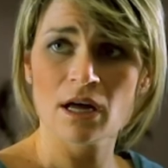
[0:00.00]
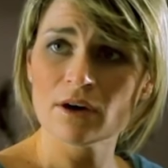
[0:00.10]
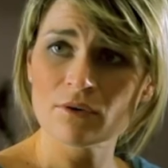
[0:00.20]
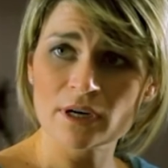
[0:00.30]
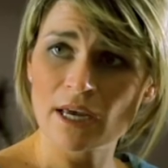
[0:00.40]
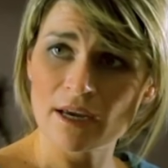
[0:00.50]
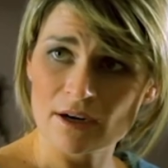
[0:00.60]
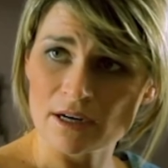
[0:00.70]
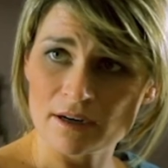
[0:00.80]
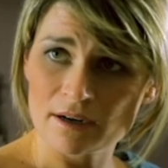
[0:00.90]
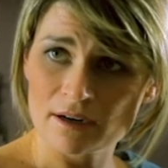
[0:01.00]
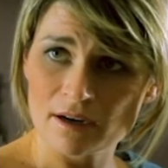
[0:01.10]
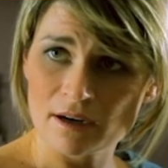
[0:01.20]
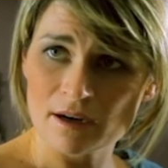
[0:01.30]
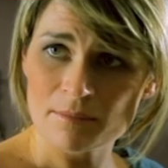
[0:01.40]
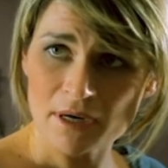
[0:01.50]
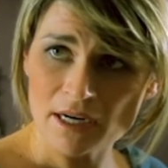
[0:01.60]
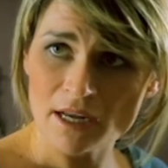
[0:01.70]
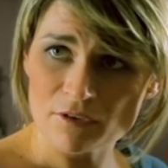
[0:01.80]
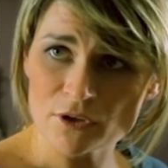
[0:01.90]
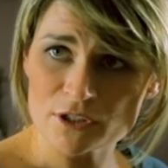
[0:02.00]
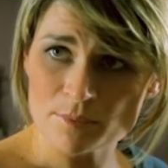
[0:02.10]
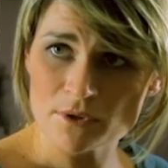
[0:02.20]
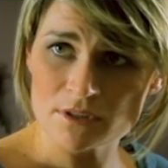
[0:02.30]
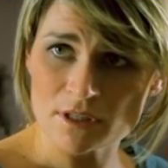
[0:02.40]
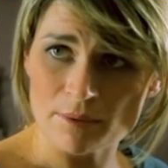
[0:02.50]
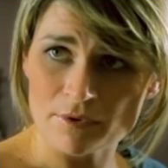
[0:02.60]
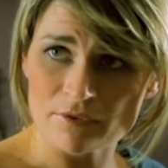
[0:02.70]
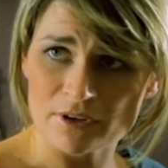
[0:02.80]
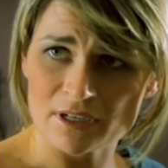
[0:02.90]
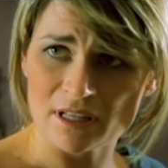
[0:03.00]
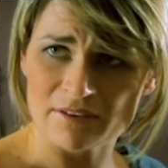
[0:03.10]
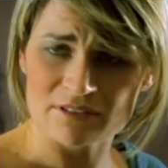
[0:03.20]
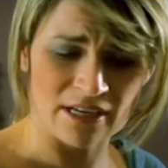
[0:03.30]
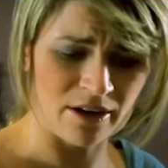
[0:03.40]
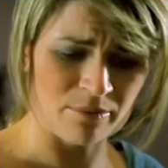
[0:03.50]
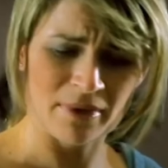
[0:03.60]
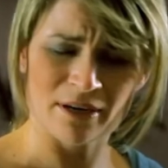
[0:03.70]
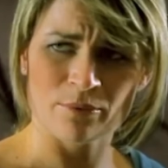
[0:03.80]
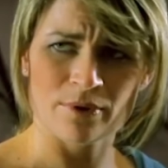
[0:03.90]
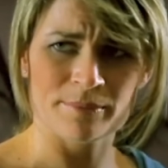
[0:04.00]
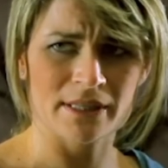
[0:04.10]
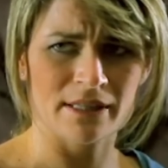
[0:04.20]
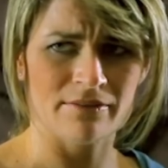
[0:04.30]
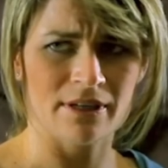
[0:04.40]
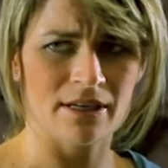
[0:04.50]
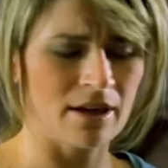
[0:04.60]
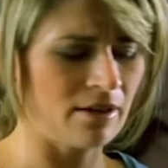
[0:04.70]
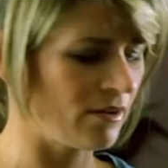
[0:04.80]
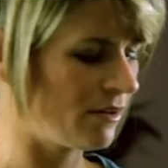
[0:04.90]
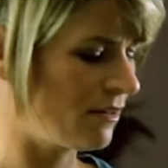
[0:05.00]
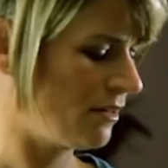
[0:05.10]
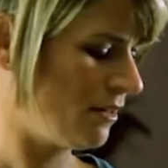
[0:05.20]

I don't care. I'm not going to have you exposed to that perverted lifestyle men and women living together.